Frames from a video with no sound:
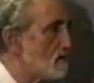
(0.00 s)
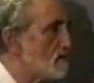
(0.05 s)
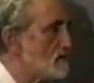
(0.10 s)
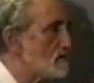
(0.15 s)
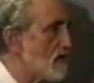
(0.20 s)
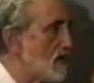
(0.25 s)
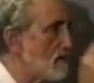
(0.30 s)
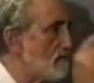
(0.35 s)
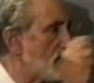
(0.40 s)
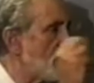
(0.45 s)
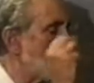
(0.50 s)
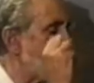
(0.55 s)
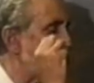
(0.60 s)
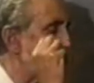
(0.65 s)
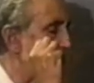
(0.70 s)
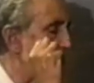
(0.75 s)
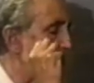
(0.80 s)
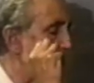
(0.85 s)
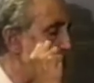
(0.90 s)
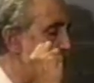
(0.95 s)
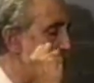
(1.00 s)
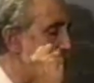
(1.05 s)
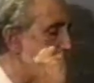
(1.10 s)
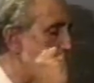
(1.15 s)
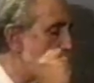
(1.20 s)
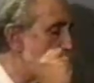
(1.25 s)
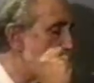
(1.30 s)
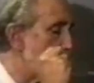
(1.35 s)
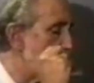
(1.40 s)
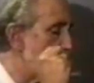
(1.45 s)
what was happening, they
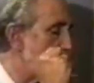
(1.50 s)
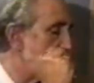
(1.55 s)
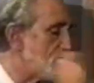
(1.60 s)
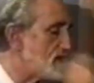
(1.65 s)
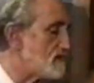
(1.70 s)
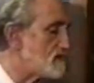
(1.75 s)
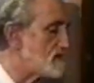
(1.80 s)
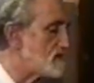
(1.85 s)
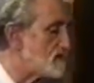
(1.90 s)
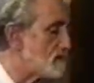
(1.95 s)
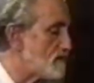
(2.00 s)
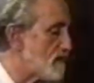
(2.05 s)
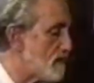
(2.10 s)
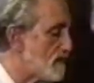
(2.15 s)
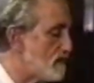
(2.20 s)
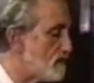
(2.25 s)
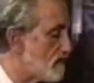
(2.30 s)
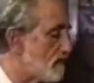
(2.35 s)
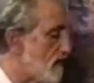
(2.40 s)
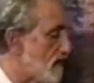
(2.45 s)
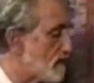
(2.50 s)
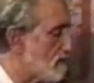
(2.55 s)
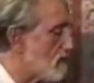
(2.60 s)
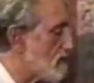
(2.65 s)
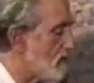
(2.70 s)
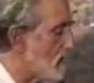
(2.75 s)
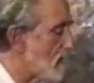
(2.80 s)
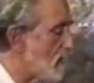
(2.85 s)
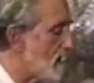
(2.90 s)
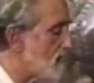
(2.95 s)
Everyone anticipated the fact
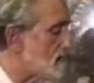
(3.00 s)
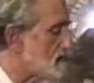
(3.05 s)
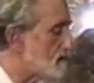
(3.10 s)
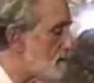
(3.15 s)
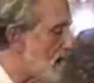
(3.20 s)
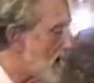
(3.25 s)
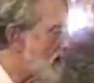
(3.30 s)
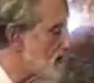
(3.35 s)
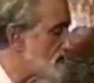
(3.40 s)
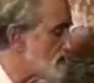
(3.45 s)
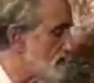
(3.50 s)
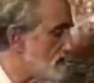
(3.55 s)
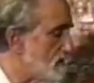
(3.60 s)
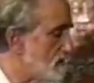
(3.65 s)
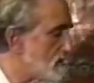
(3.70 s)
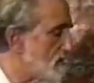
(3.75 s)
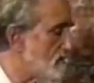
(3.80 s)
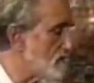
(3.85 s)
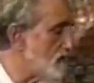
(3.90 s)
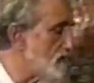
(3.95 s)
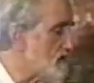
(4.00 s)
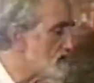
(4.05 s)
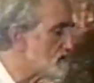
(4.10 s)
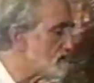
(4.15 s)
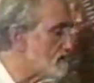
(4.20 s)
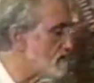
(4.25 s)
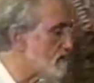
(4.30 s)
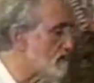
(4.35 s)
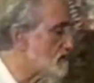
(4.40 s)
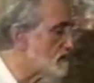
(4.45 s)
that the last bastion of Greek
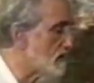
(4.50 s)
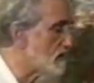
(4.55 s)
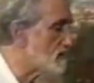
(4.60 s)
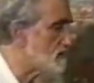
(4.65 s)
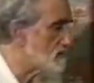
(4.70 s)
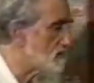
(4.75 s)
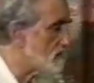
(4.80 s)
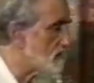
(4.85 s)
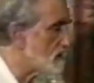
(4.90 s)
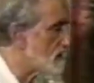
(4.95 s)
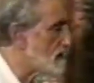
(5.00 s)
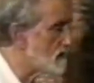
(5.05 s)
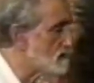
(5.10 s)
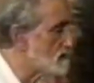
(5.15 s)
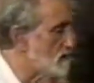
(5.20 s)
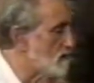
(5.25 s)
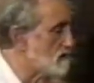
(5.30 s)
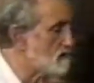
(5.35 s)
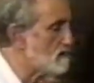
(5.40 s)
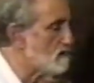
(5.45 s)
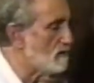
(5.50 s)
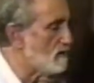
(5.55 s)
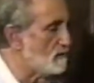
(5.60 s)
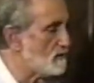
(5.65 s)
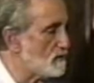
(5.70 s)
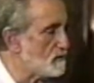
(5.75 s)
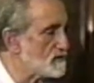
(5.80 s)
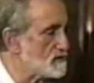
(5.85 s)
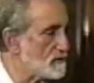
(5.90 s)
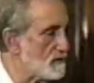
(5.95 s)
civilization at
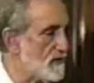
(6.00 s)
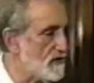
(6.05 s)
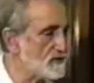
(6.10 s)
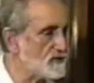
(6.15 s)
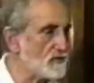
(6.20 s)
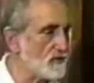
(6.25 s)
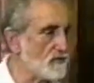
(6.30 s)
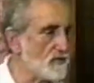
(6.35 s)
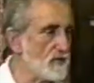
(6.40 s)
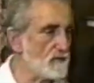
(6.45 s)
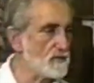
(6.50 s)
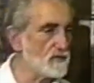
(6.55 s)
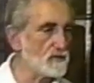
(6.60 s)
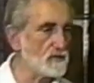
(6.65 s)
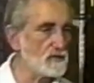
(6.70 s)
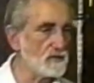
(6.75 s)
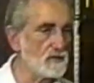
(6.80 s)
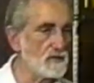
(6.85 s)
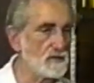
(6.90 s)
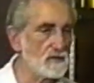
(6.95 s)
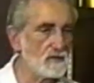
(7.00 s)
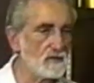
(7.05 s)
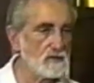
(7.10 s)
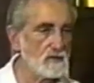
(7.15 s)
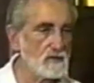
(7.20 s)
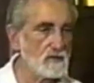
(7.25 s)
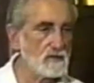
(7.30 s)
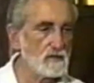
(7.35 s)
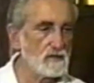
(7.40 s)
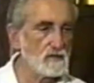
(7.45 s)
Constantinople was about to crumble.
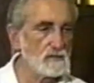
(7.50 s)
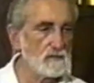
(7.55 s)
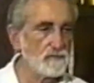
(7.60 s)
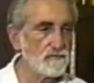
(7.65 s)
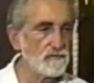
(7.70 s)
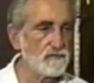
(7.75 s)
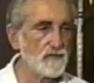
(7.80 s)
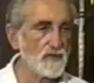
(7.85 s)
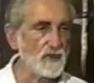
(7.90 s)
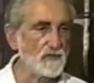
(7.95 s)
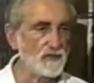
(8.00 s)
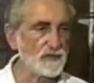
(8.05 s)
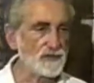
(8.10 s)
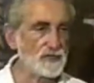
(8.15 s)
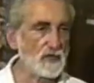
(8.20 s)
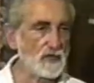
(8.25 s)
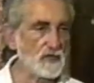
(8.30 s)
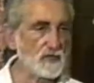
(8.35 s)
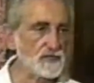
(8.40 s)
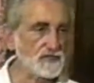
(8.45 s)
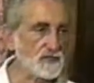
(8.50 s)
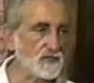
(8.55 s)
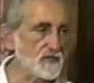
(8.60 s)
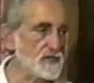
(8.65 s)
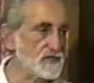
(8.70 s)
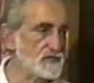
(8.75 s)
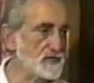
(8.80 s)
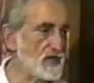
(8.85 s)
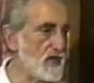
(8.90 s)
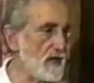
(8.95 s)
The Turks or
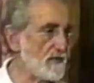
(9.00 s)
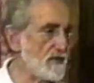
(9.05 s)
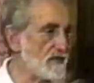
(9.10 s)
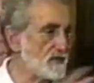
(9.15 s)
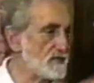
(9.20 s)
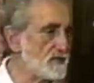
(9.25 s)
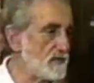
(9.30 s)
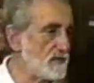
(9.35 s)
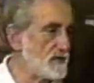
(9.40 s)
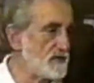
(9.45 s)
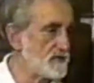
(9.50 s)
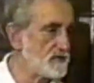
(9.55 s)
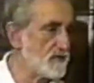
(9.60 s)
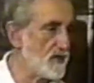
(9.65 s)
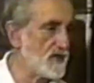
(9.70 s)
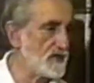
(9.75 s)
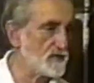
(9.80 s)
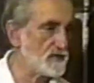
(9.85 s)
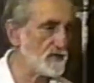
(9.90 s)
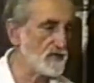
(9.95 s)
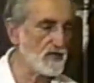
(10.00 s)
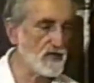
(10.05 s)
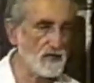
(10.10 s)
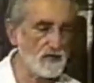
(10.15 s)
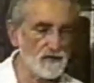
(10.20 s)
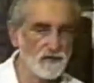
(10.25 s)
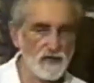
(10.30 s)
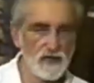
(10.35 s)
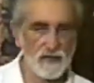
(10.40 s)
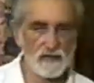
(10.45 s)
the Islamics had been trying to
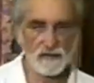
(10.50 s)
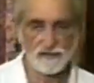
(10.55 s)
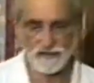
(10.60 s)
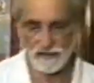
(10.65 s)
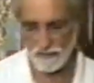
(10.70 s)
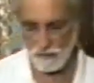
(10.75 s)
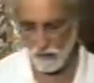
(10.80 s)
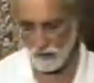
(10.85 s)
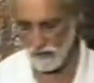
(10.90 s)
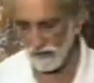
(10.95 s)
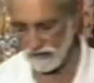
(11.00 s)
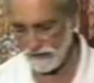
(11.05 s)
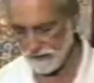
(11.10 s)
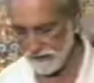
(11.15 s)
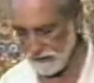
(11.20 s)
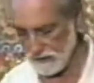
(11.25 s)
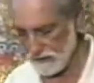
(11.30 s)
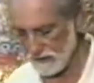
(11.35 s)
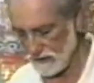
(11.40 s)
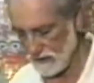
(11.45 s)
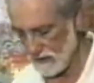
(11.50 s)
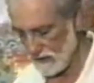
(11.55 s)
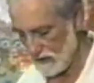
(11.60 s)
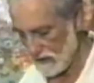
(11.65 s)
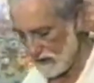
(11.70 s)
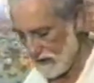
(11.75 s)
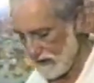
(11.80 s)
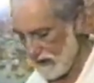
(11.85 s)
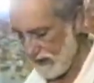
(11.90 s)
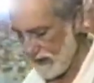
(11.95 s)
conquer that small little
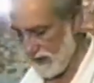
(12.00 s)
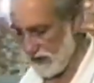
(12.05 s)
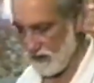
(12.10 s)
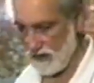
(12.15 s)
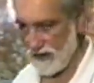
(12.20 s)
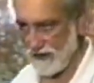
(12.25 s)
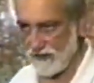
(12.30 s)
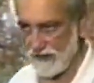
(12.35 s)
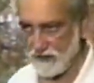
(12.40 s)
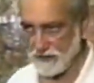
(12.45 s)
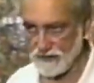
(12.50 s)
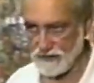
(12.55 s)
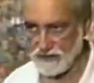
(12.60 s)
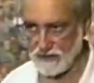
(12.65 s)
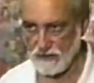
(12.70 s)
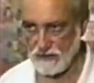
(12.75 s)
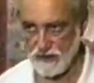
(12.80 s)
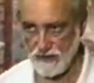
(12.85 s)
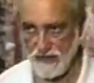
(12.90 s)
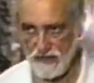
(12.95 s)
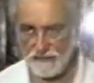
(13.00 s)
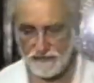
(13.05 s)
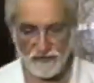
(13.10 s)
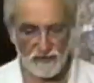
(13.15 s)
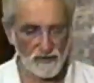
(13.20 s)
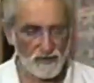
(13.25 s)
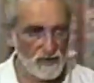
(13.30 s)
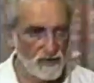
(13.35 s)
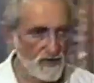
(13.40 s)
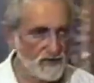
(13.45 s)
area that was still left
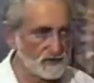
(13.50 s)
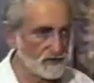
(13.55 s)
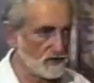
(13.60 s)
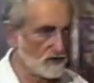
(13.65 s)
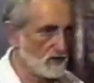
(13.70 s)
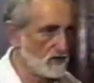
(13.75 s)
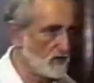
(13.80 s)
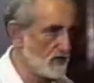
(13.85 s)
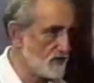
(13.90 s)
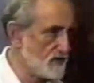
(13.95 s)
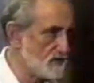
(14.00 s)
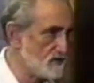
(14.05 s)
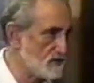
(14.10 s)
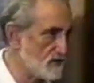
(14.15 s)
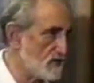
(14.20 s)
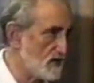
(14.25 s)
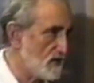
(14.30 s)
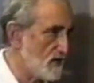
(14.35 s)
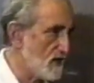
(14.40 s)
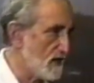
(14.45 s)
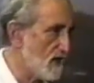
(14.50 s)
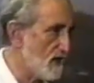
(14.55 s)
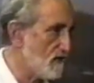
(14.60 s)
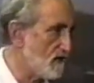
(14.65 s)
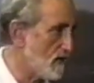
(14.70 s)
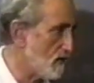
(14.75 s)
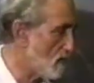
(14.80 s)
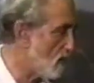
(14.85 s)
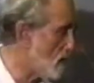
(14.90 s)
of the classical age, and they